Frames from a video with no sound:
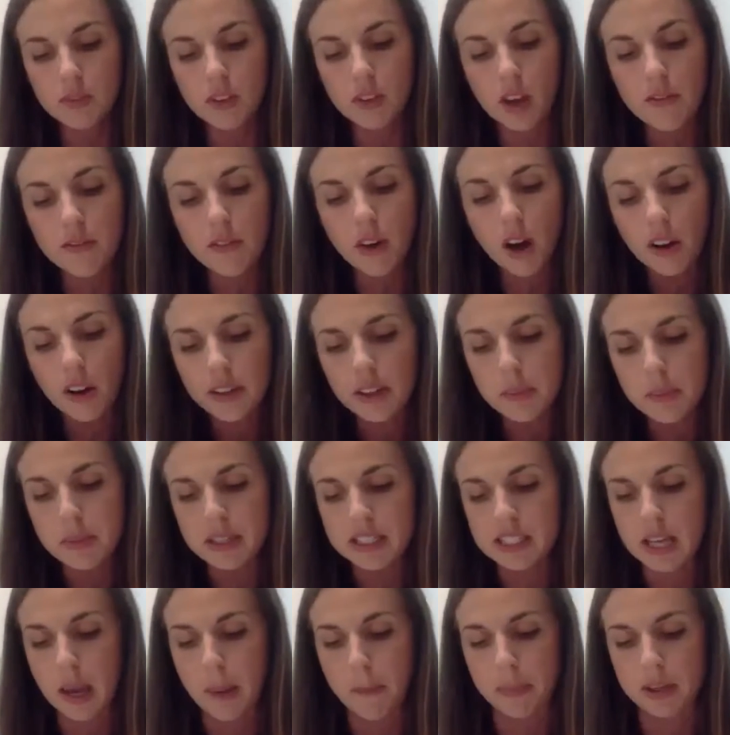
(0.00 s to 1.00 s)
volume
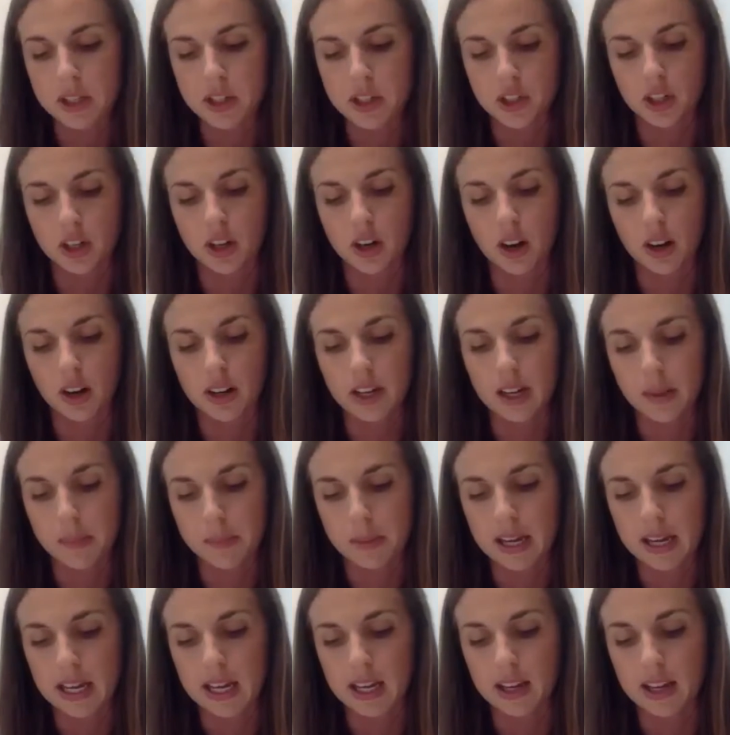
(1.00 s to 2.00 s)
and temperature are going to
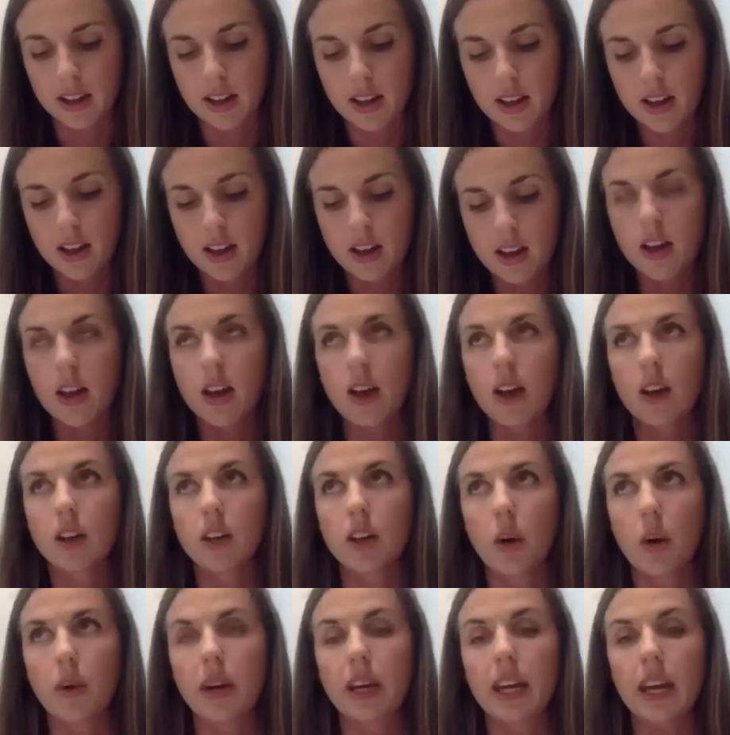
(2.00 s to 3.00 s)
be
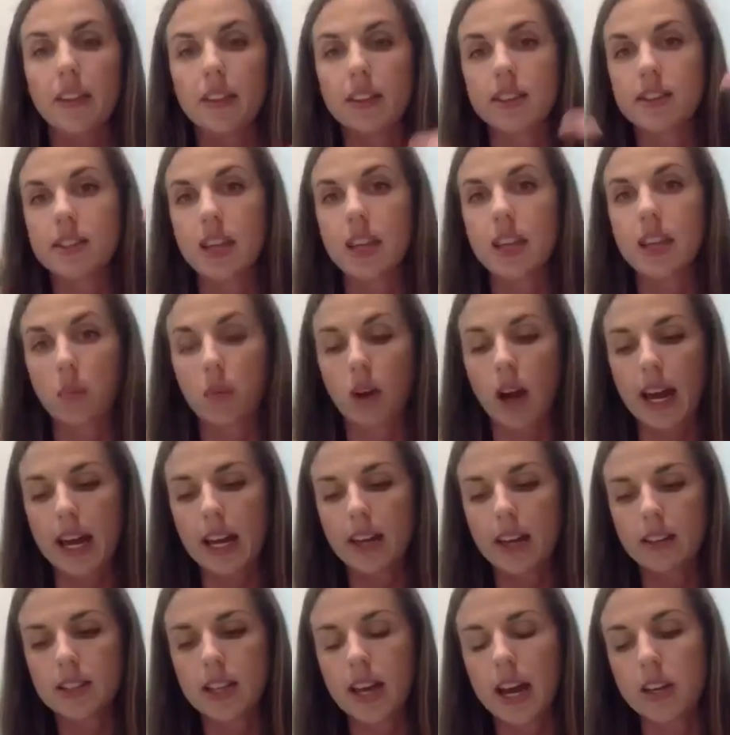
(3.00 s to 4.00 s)
going at the same rate.
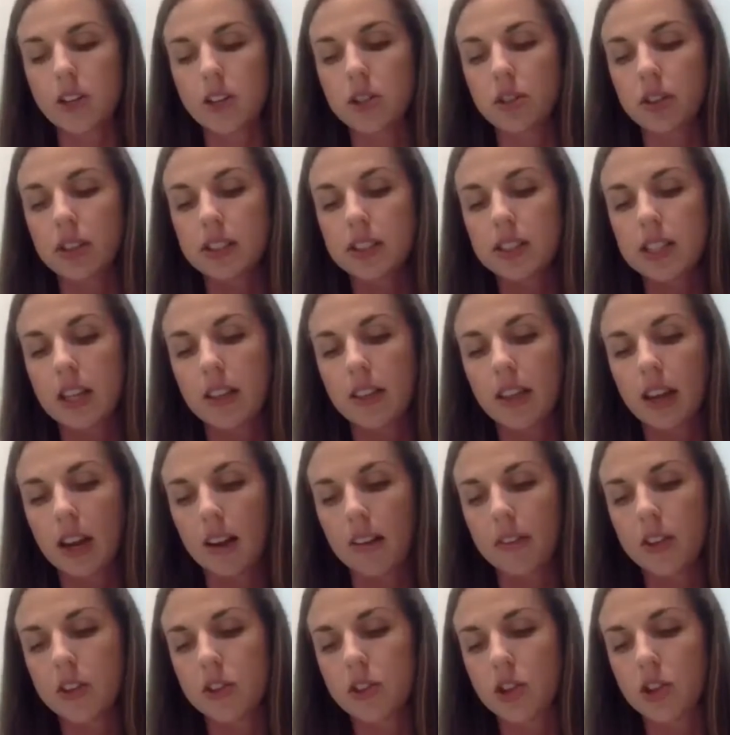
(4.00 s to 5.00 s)
As you can see there
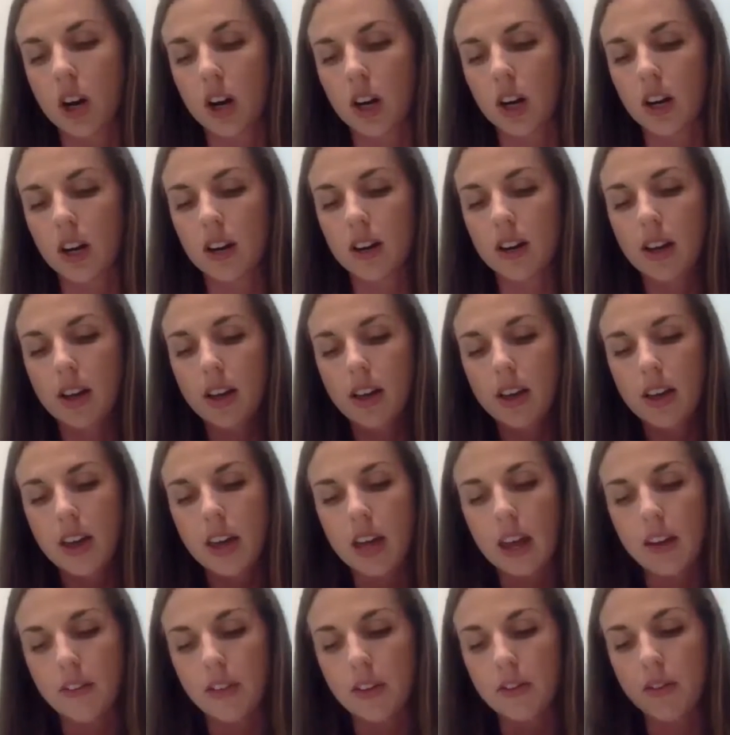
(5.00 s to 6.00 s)
in the chart,
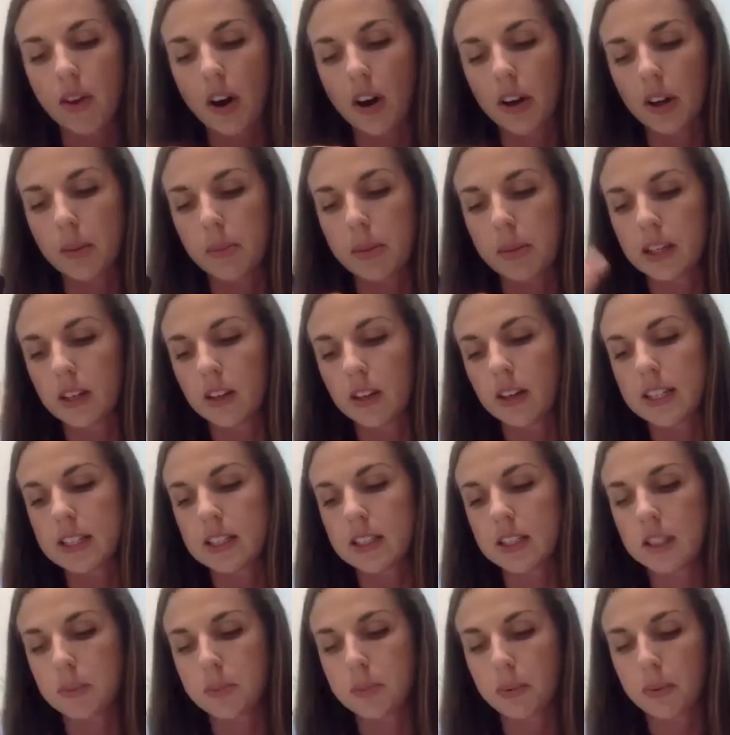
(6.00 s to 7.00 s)
if the volume
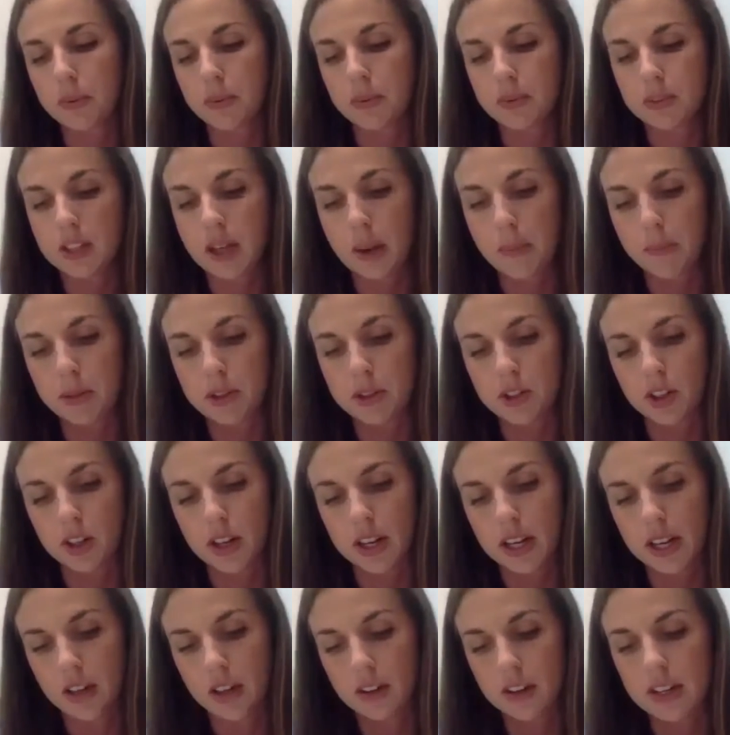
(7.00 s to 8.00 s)
increases, temperature
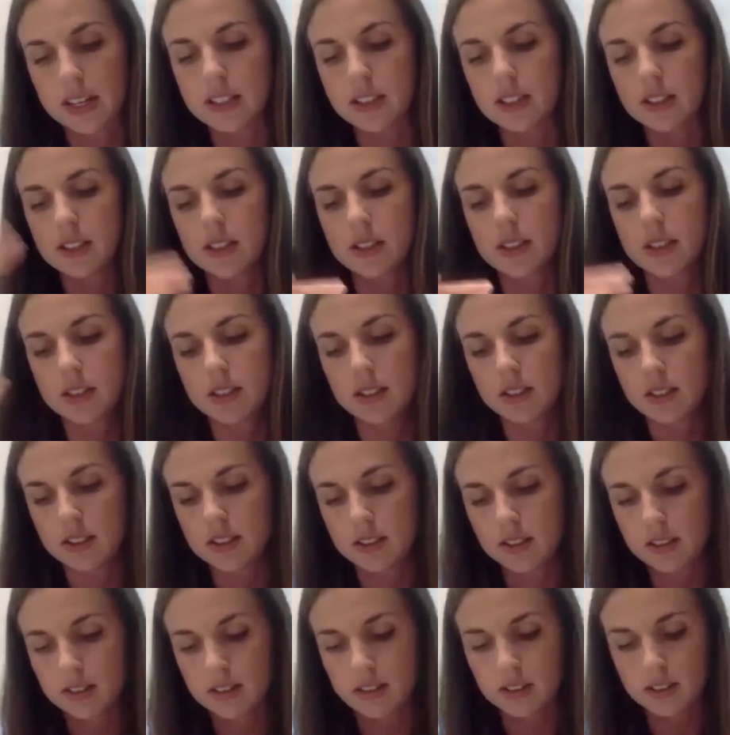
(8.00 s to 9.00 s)
increases,
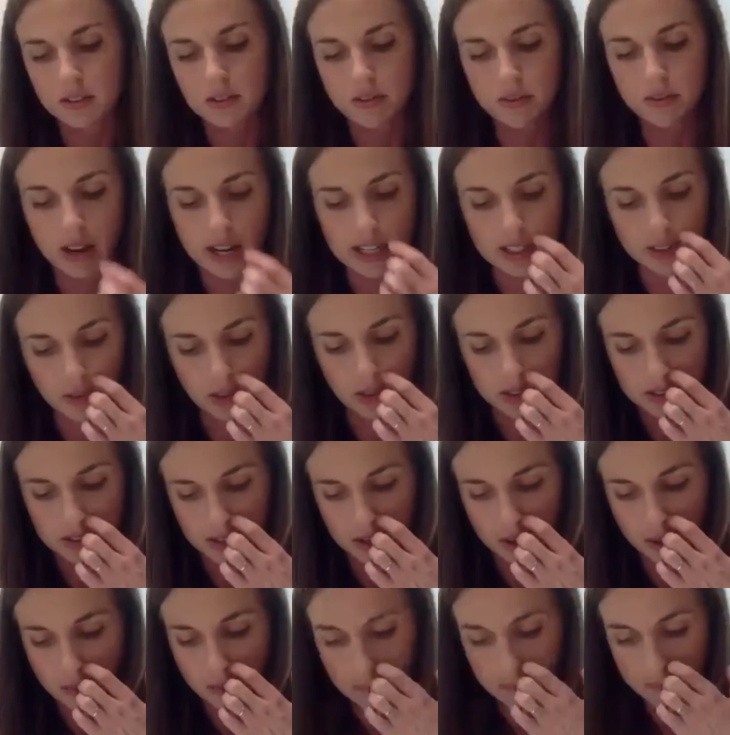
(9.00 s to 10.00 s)
vice
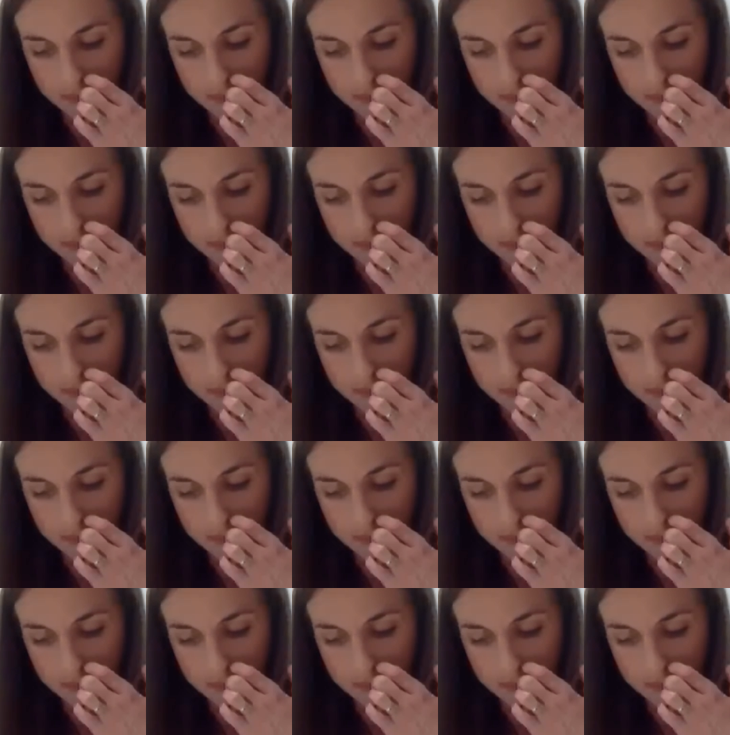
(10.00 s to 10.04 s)
versa.